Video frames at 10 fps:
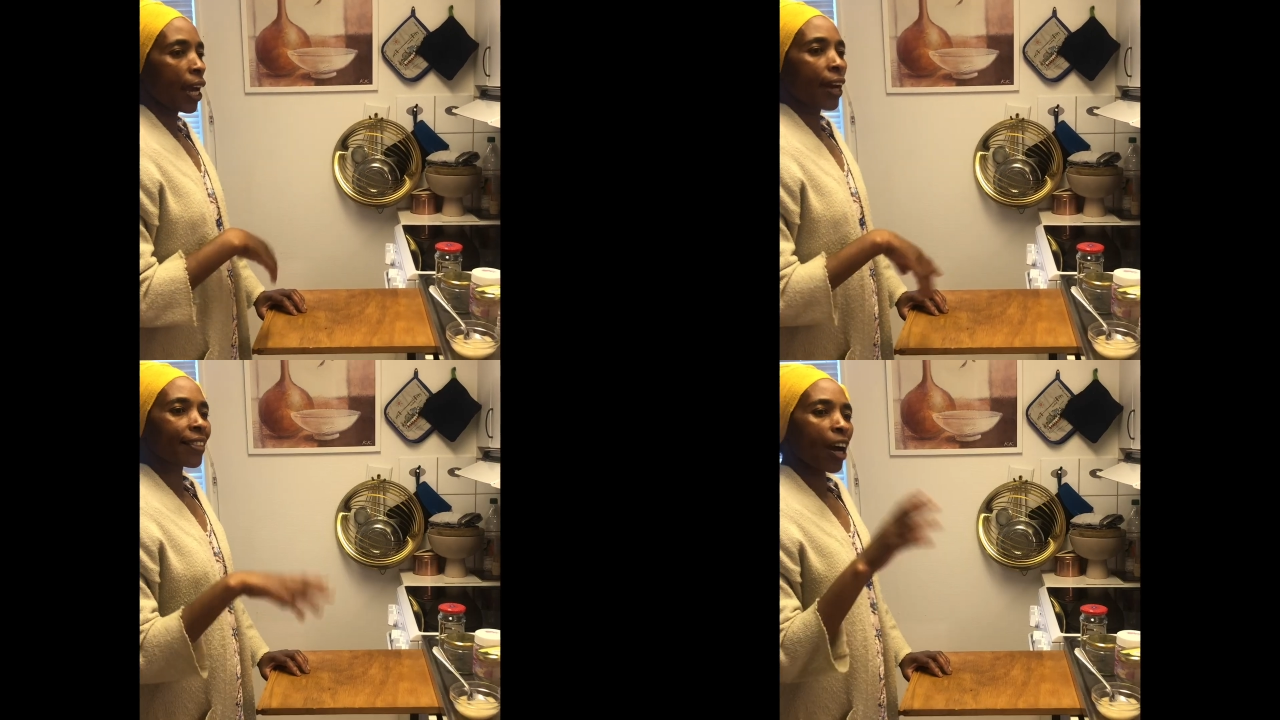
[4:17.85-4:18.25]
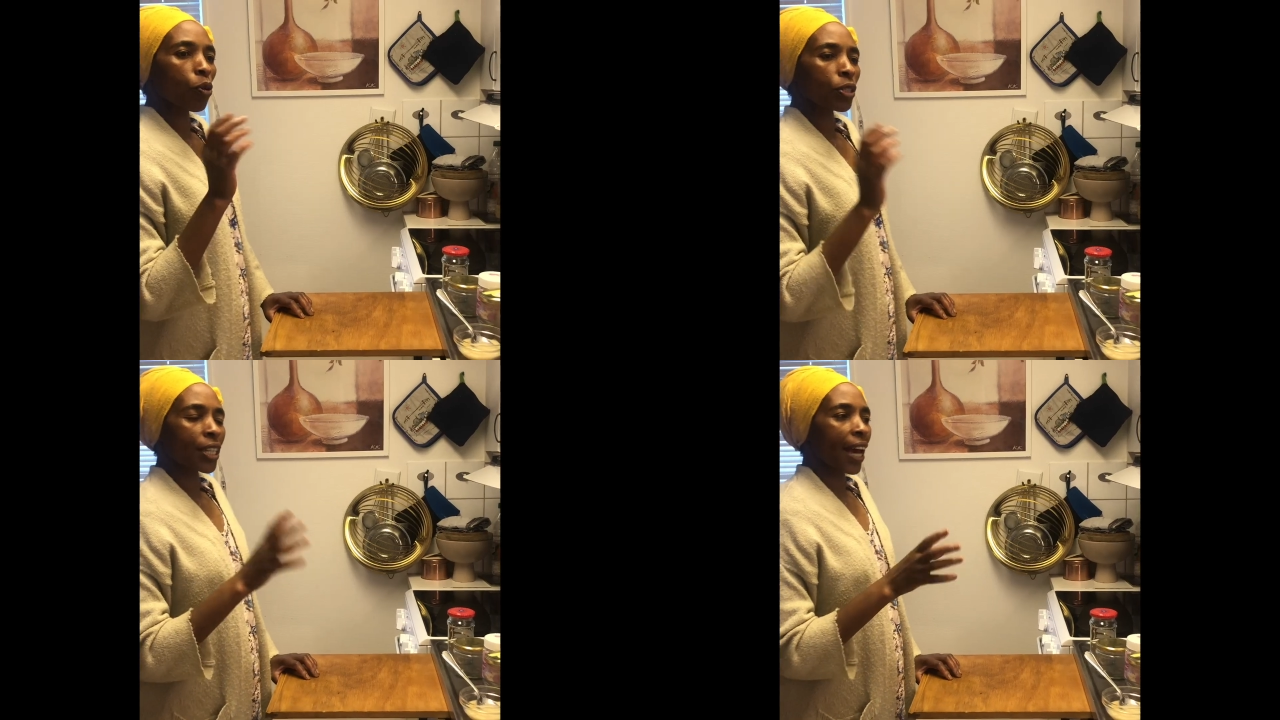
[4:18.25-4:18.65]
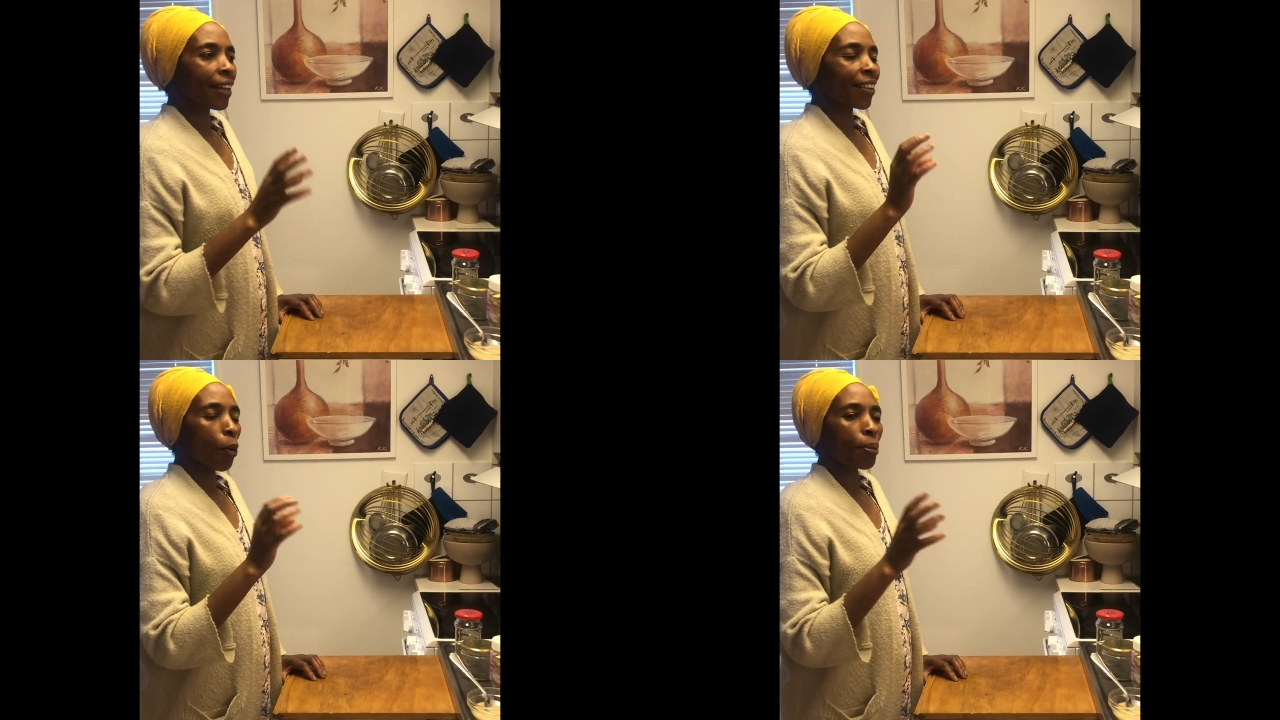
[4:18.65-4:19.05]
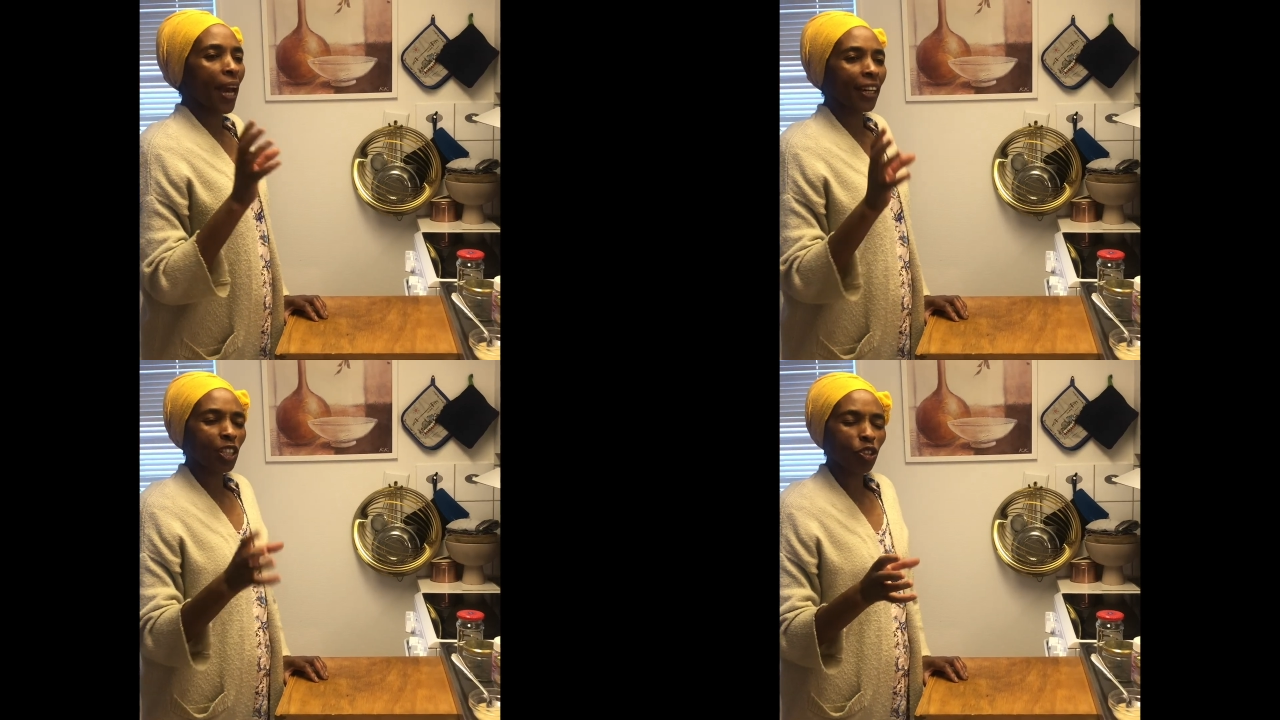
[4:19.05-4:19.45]
They'll be a
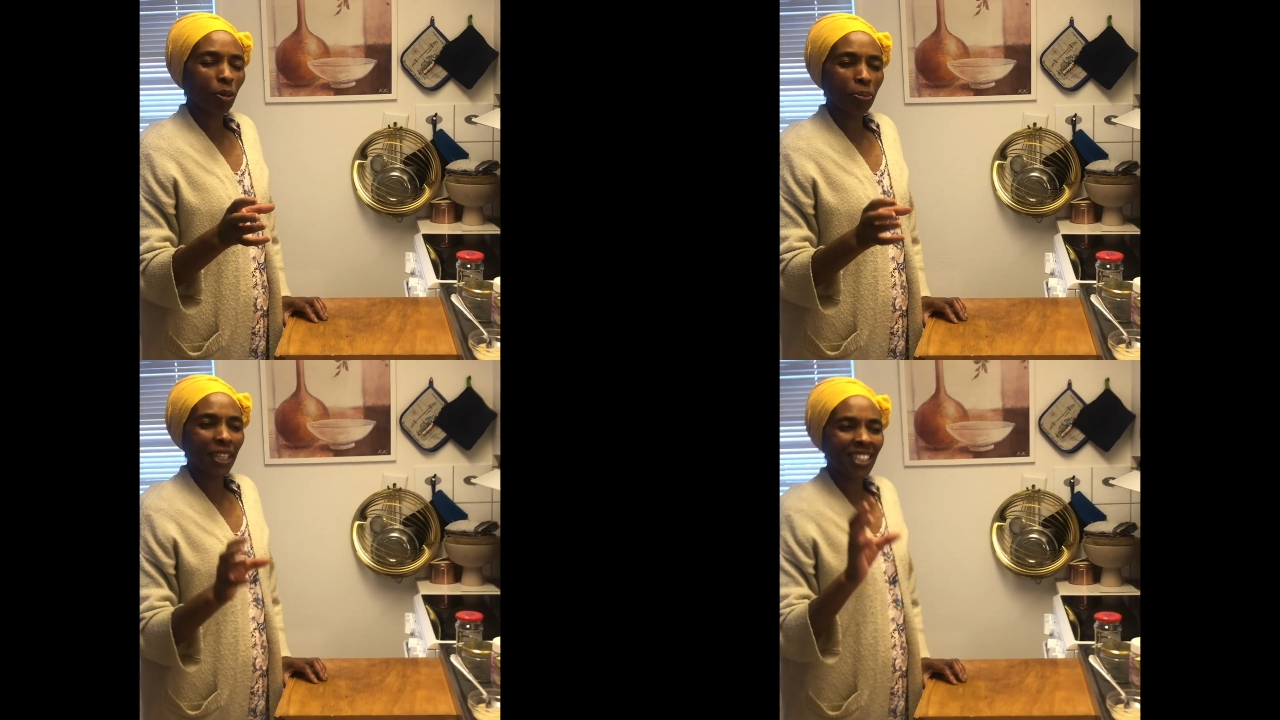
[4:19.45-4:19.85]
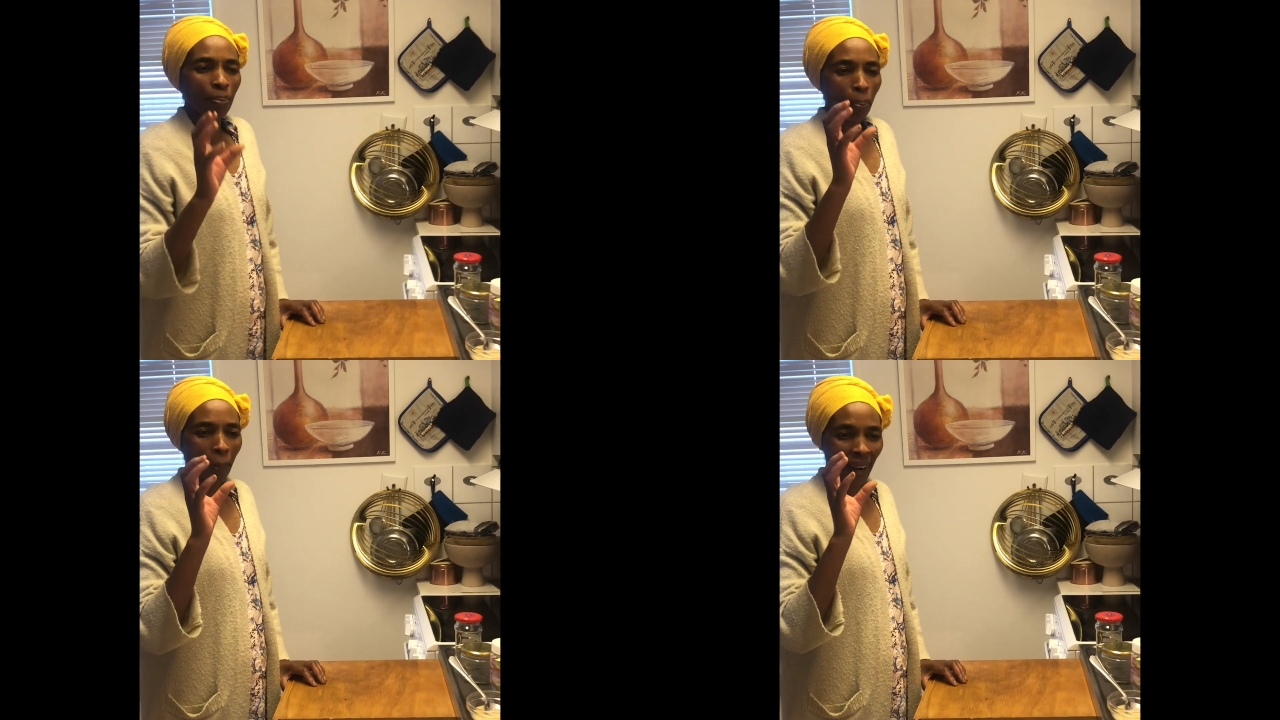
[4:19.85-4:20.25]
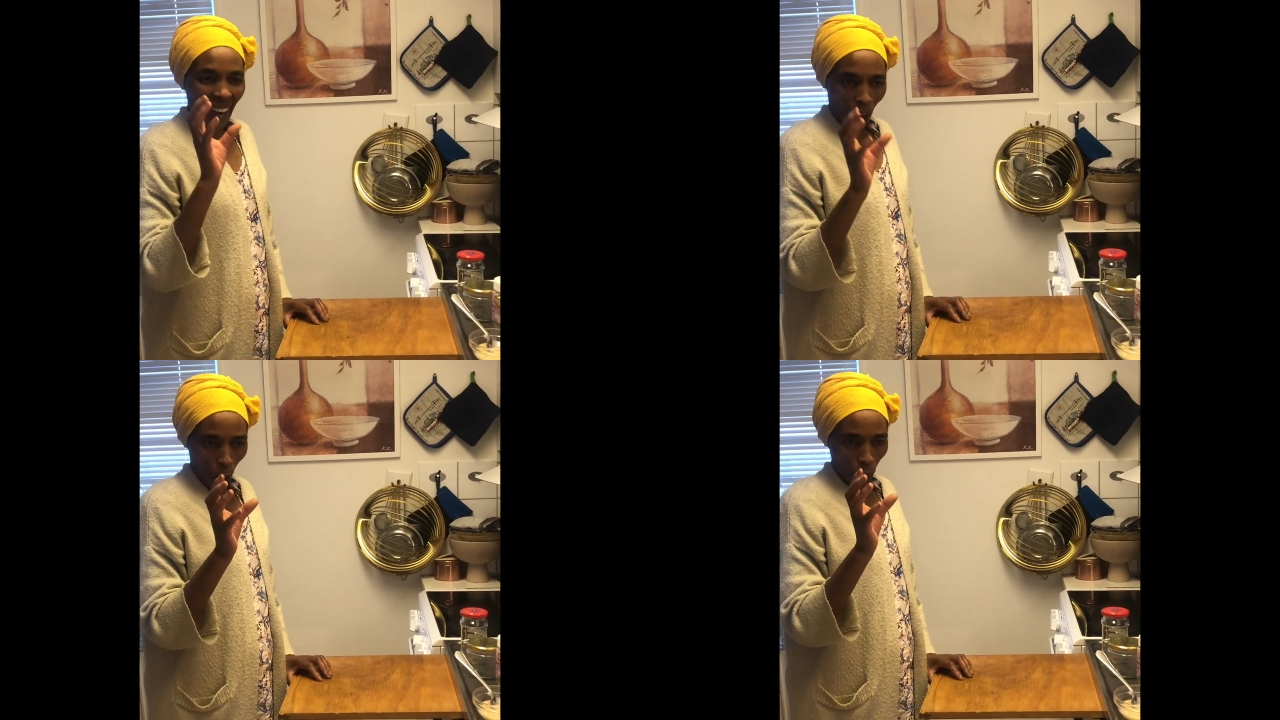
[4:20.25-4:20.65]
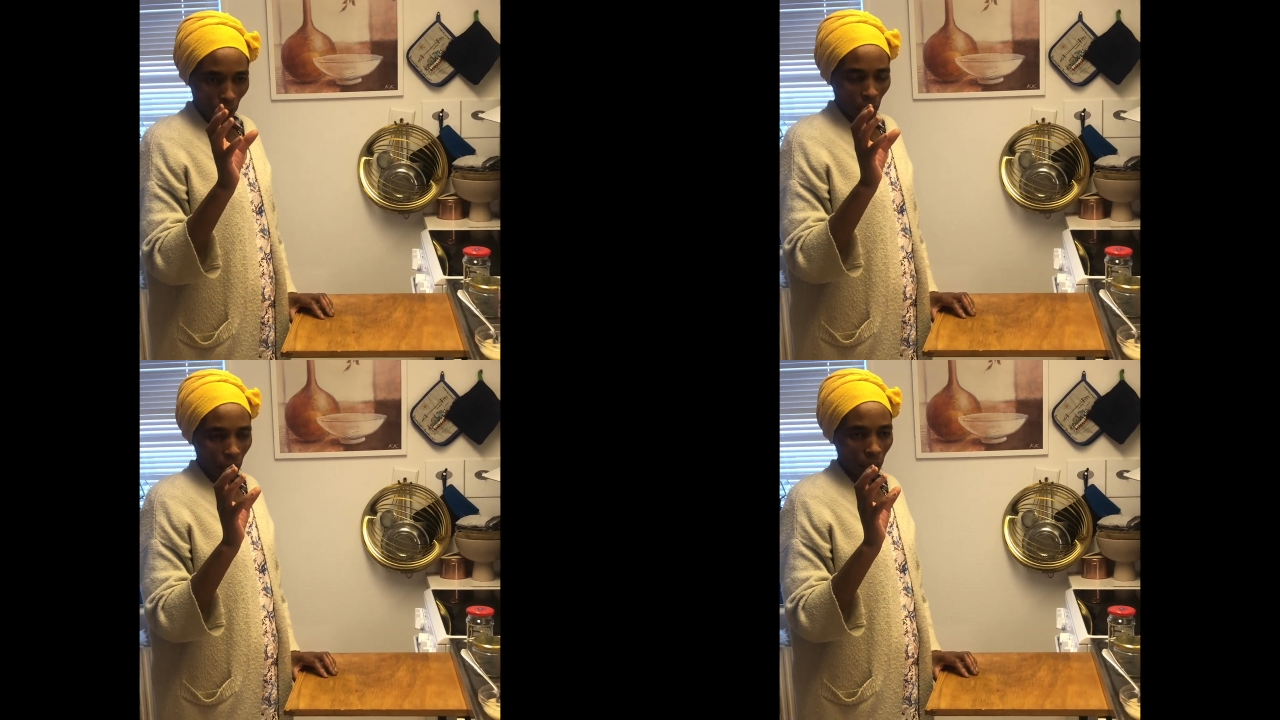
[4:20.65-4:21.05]
little bit
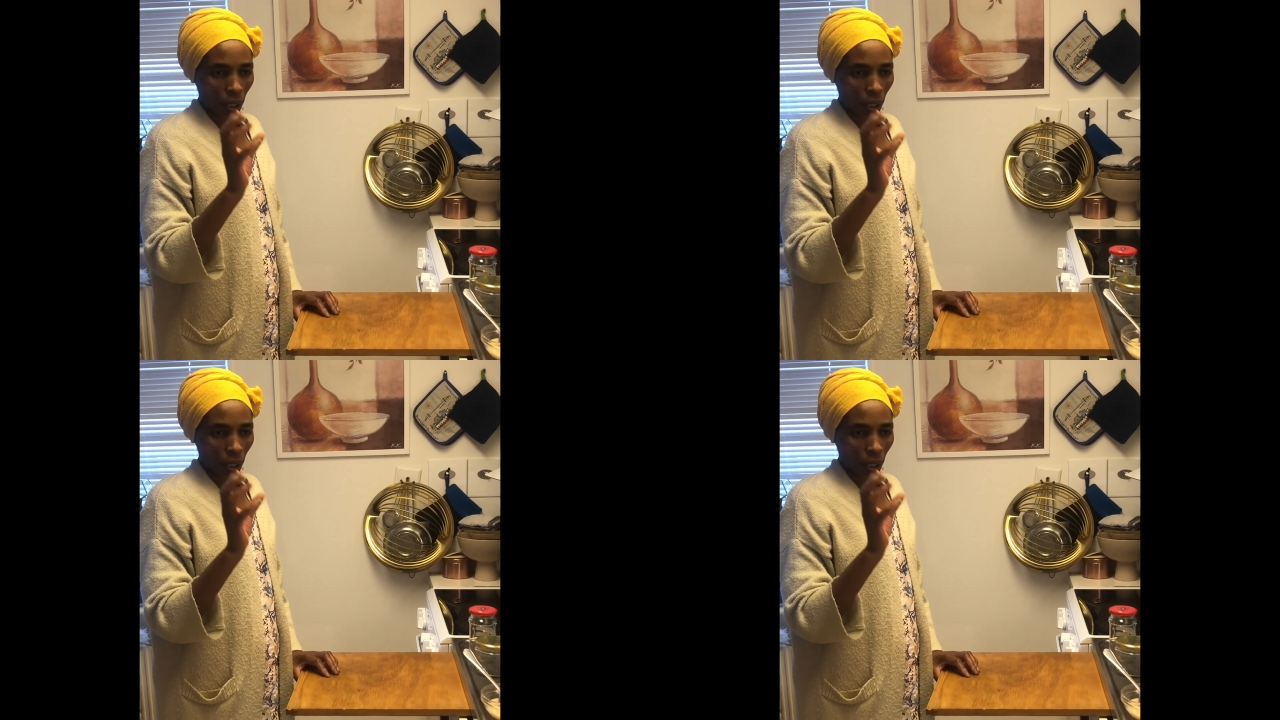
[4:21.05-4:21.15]
brown.